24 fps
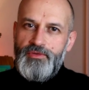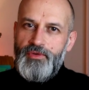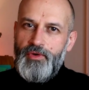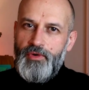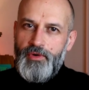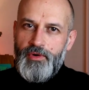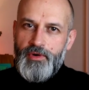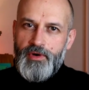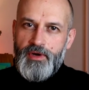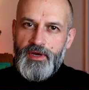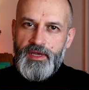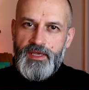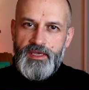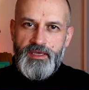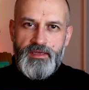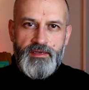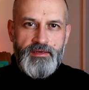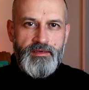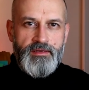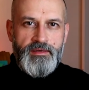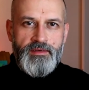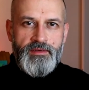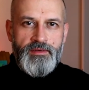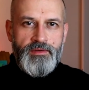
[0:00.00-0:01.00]
nor
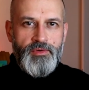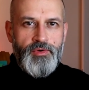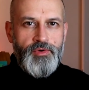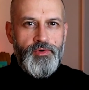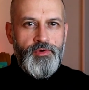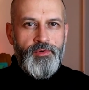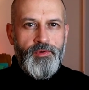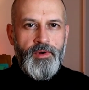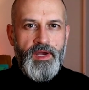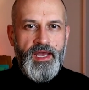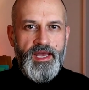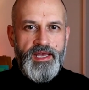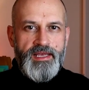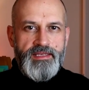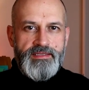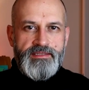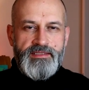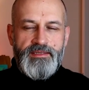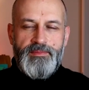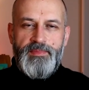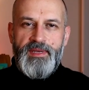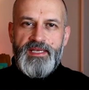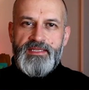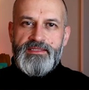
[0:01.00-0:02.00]
in who has
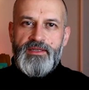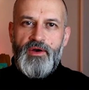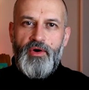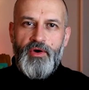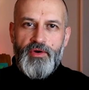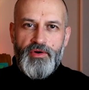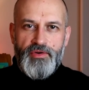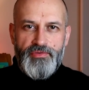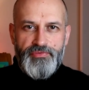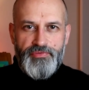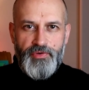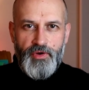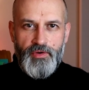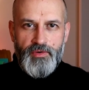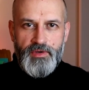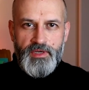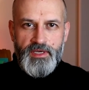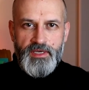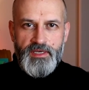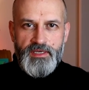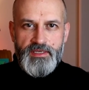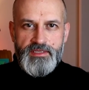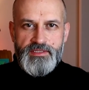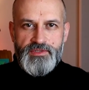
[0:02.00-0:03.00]
the best
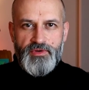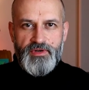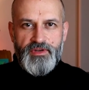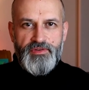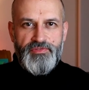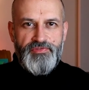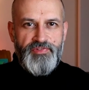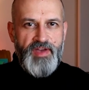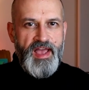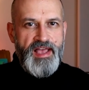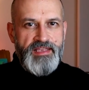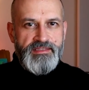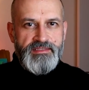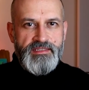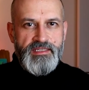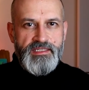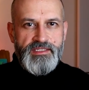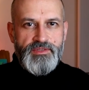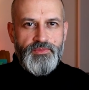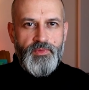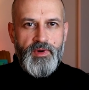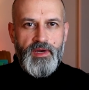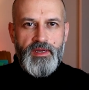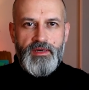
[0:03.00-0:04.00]
autofocus or the
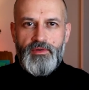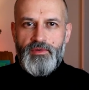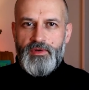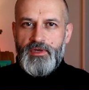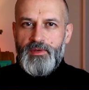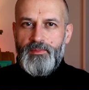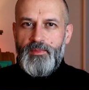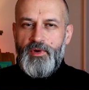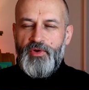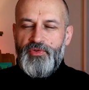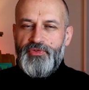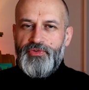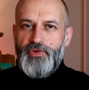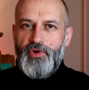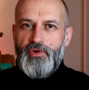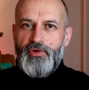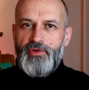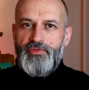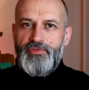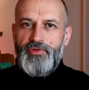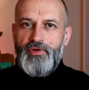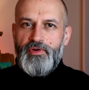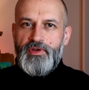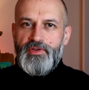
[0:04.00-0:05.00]
fastest one or the most
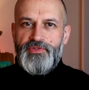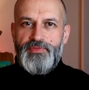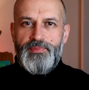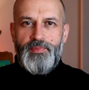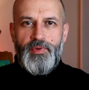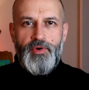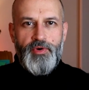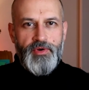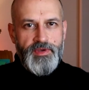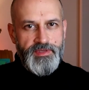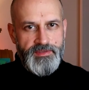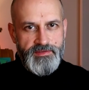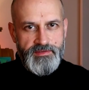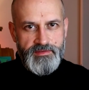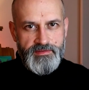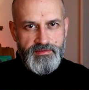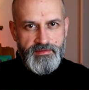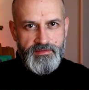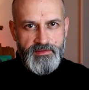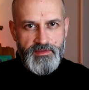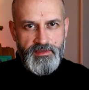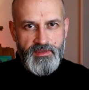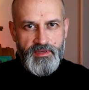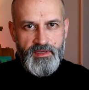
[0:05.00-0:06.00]
autofocus
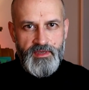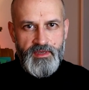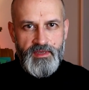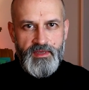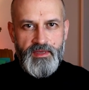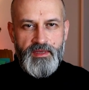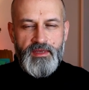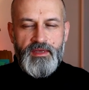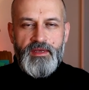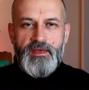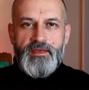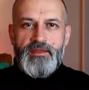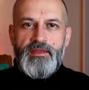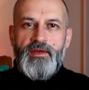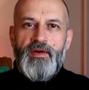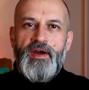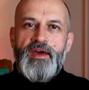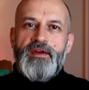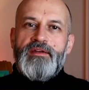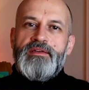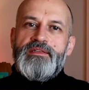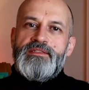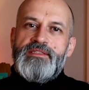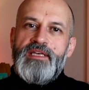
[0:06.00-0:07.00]
points. Now, I
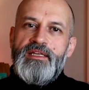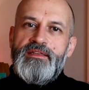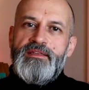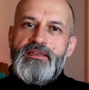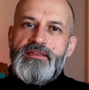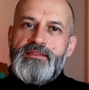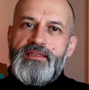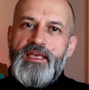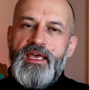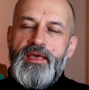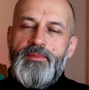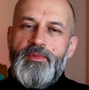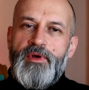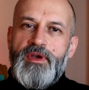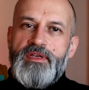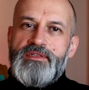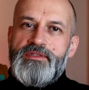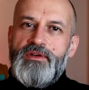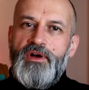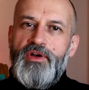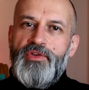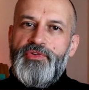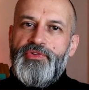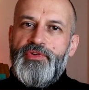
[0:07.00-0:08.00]
understand this camera is
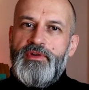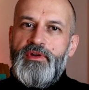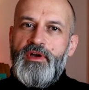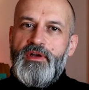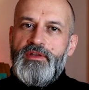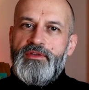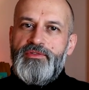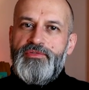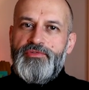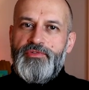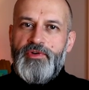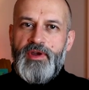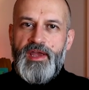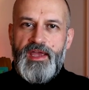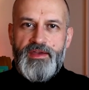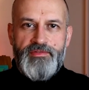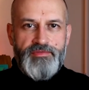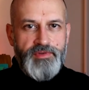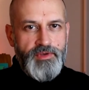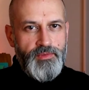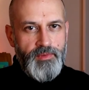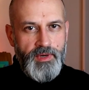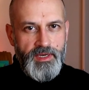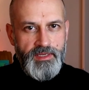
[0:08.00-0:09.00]
also not for
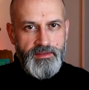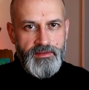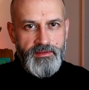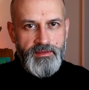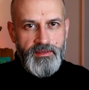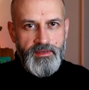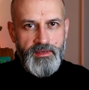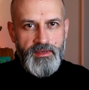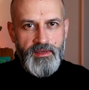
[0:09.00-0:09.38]
everyone